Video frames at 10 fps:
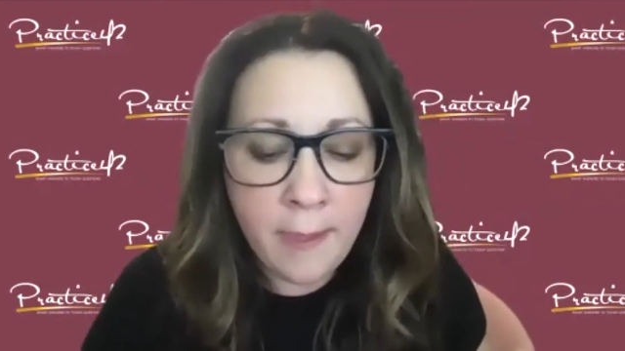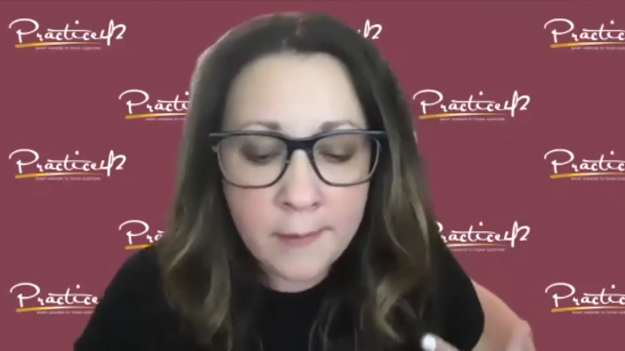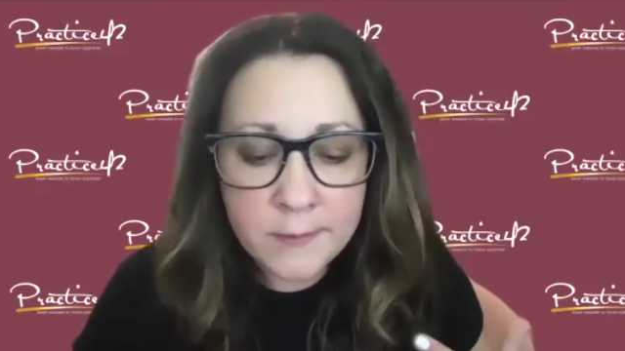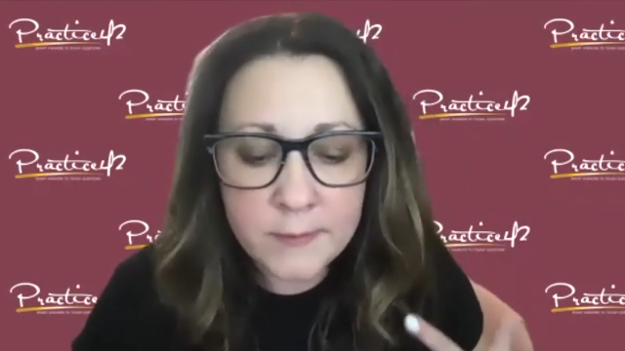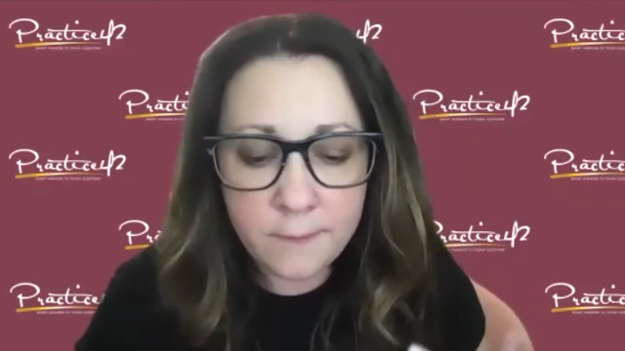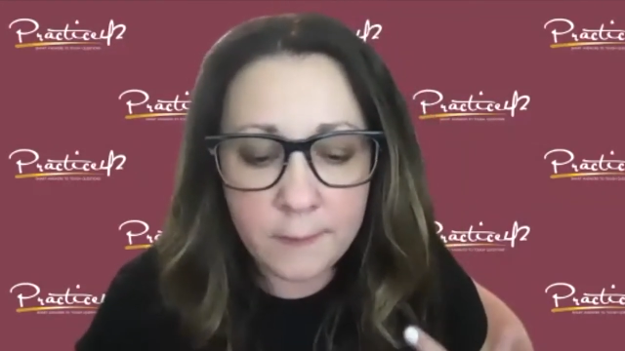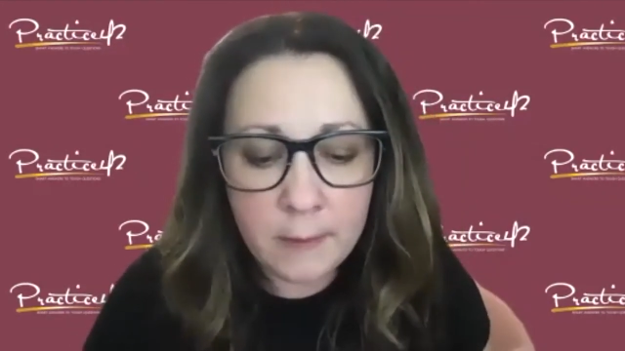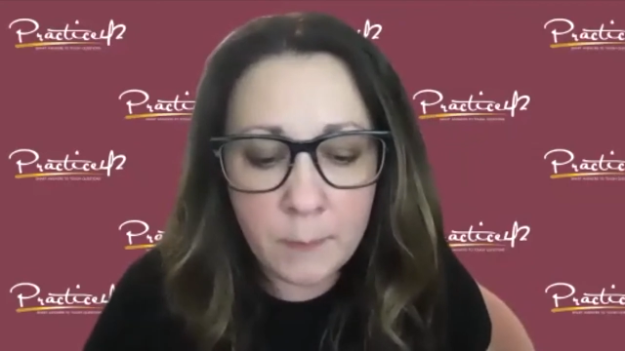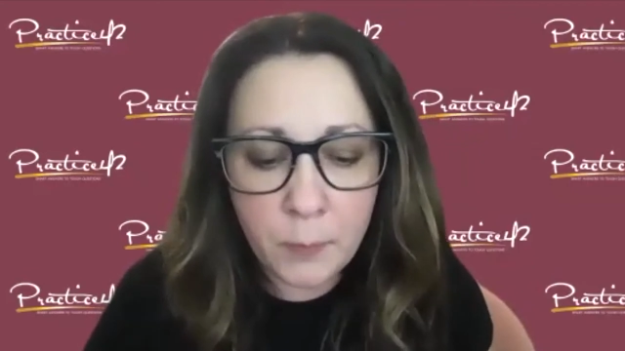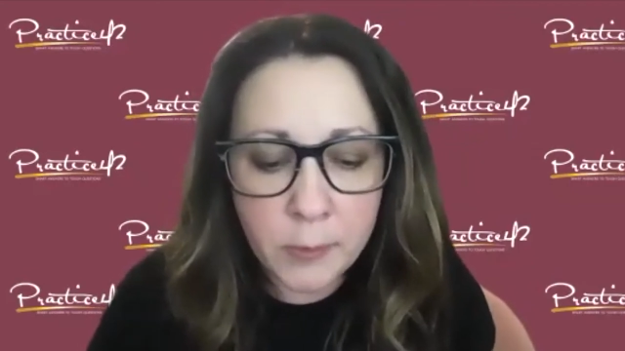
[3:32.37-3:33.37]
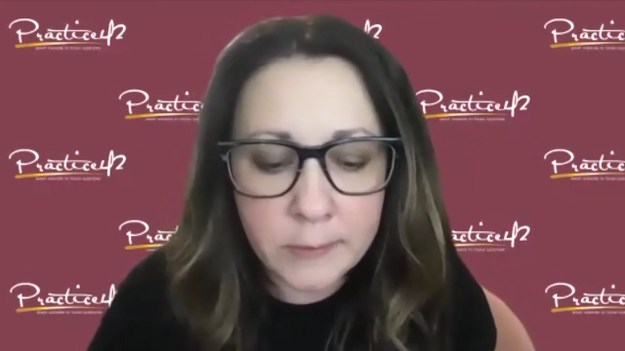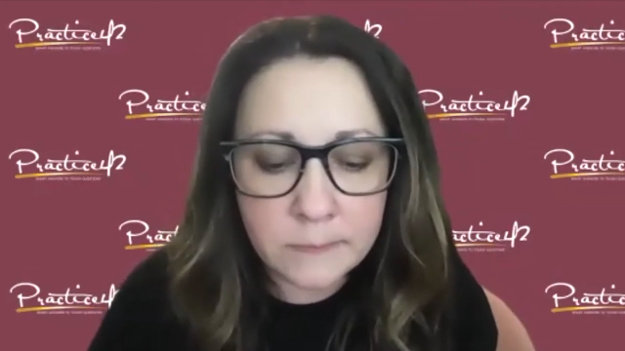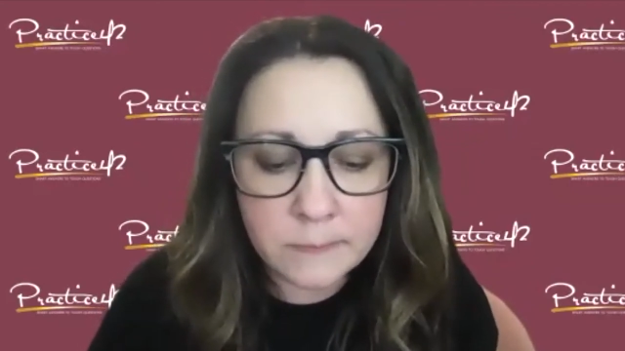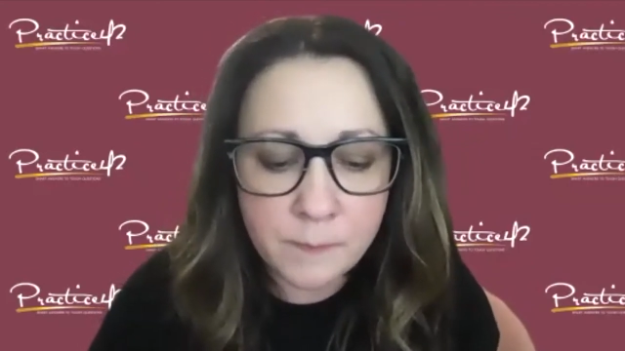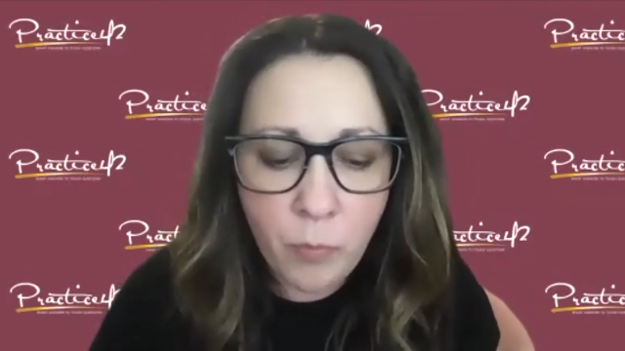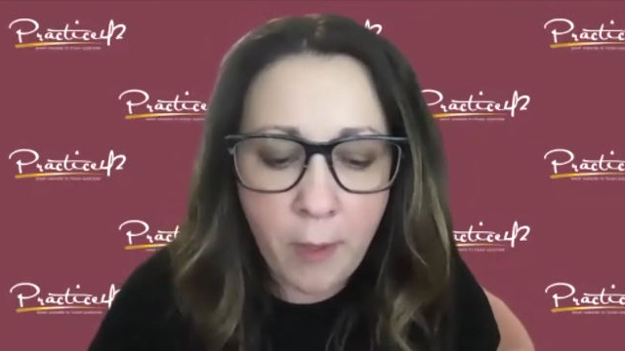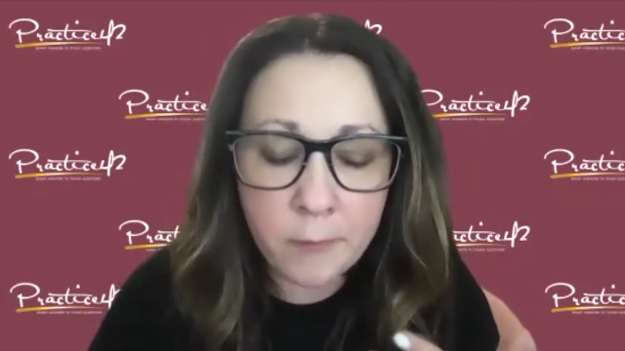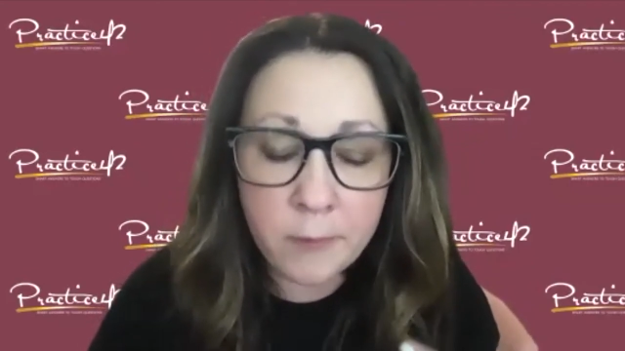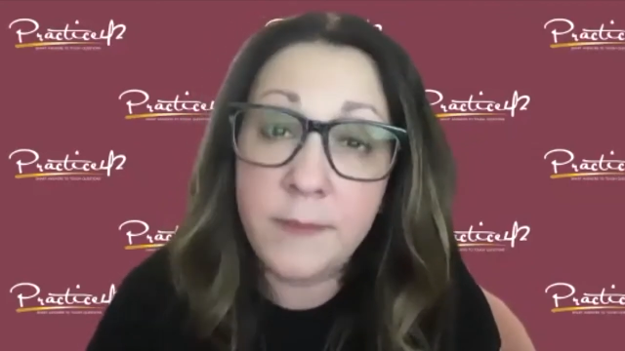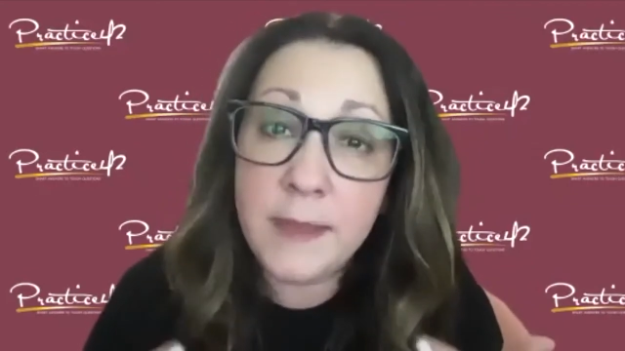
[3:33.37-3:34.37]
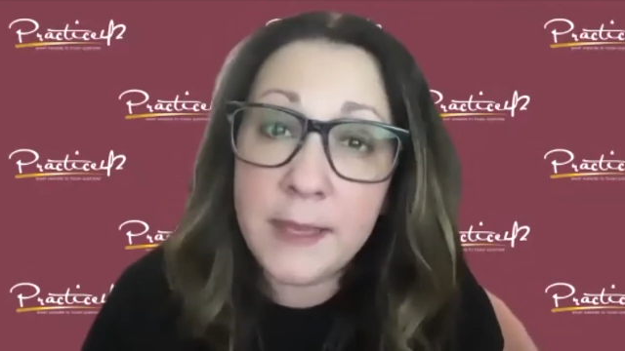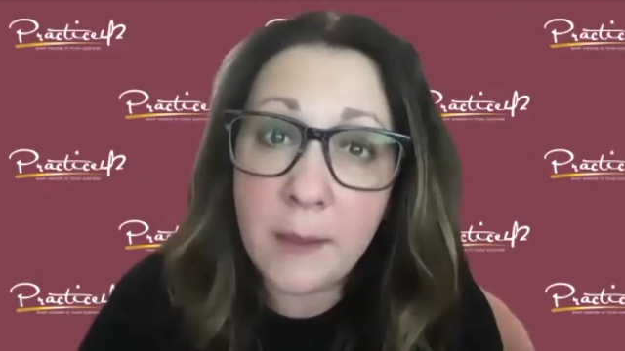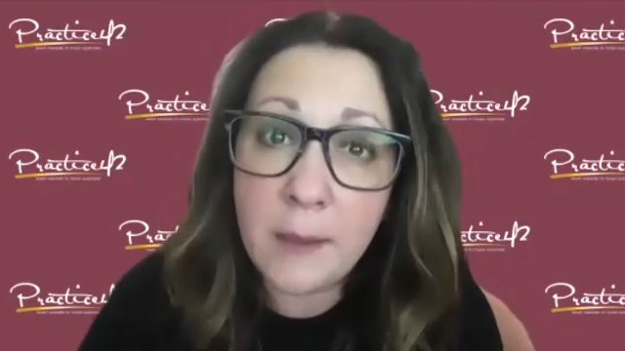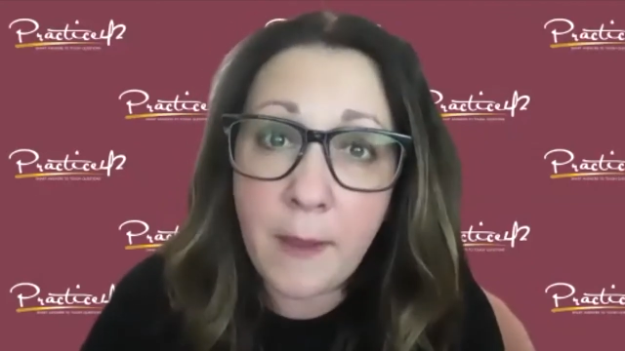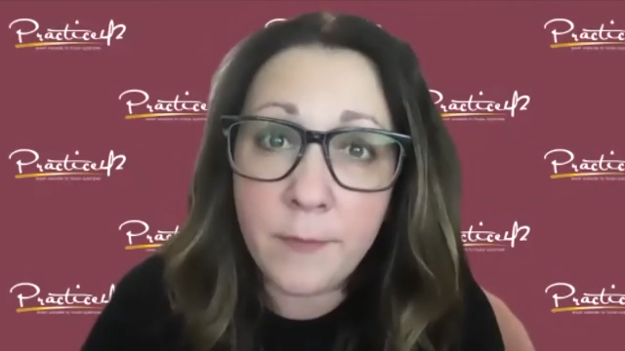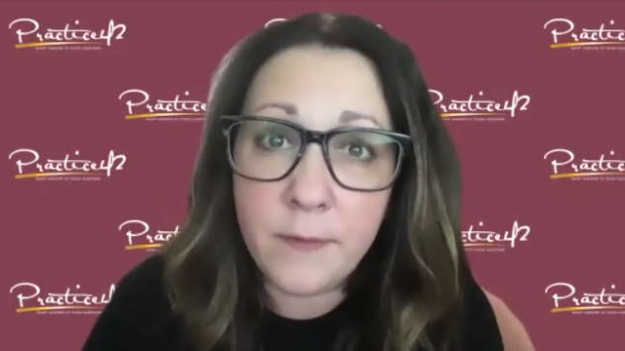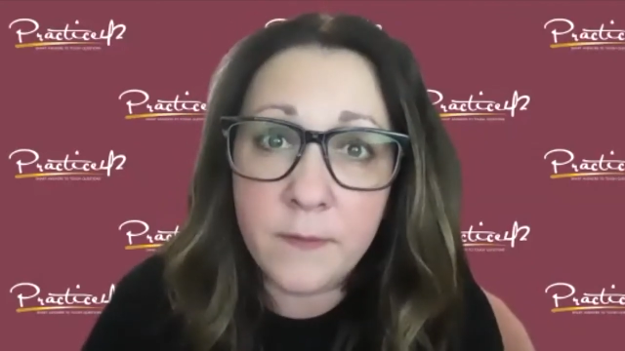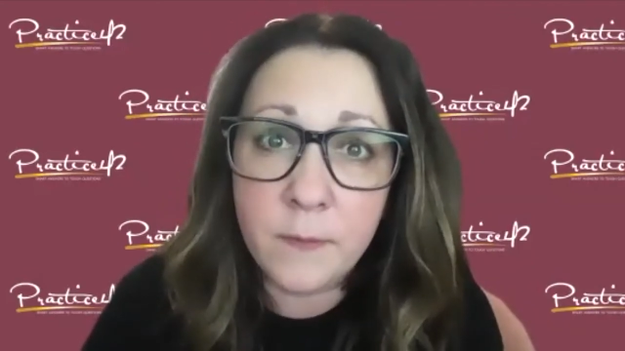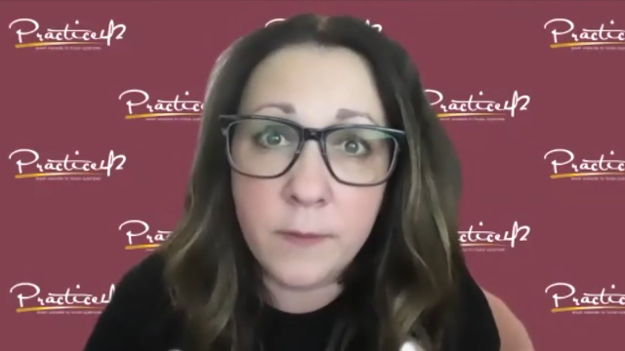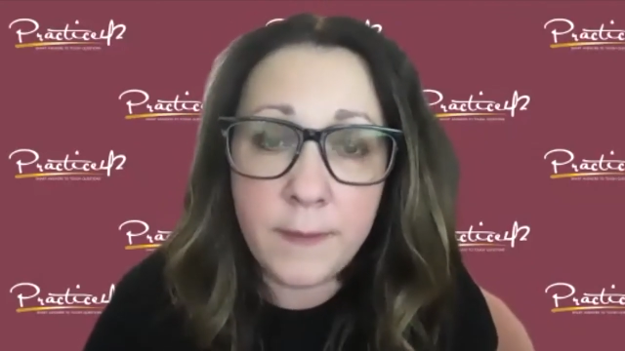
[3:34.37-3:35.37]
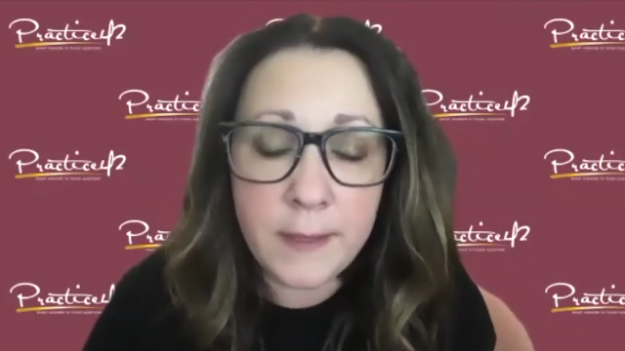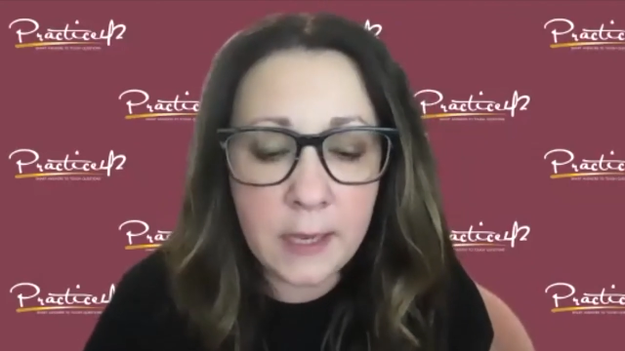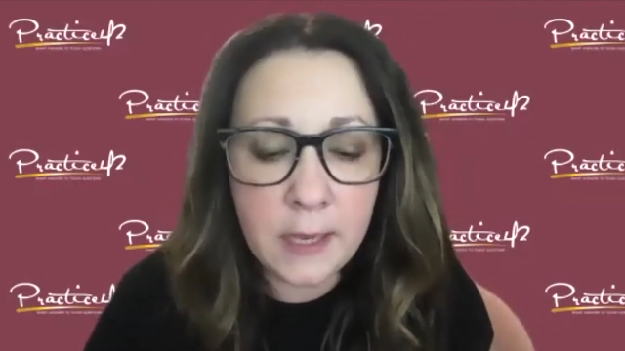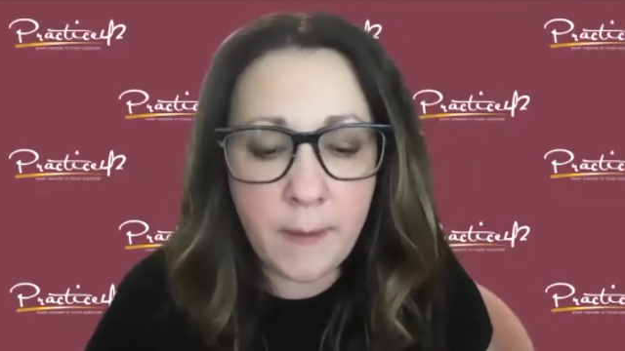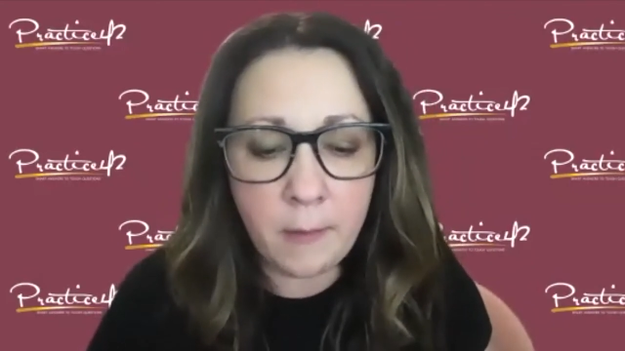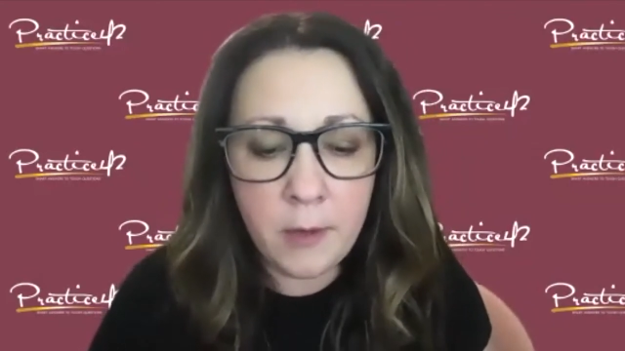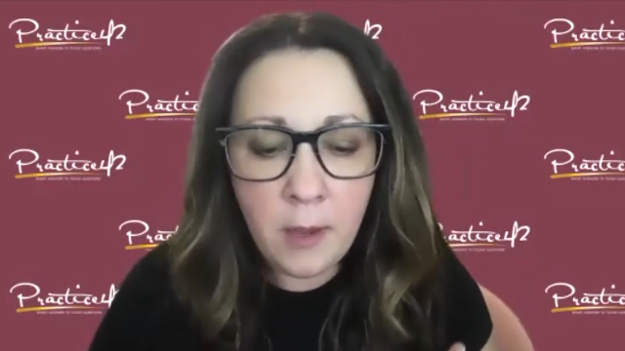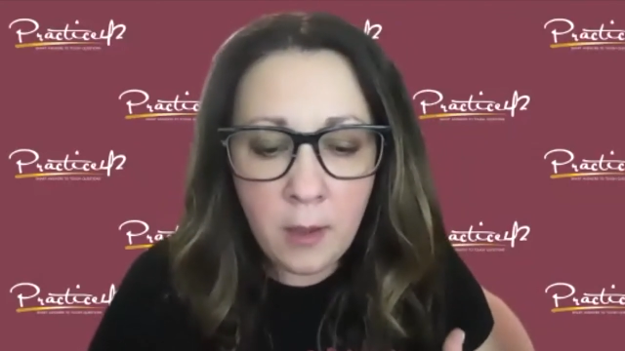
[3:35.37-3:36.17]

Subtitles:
So very important that we're thinking about this, and we're thinking about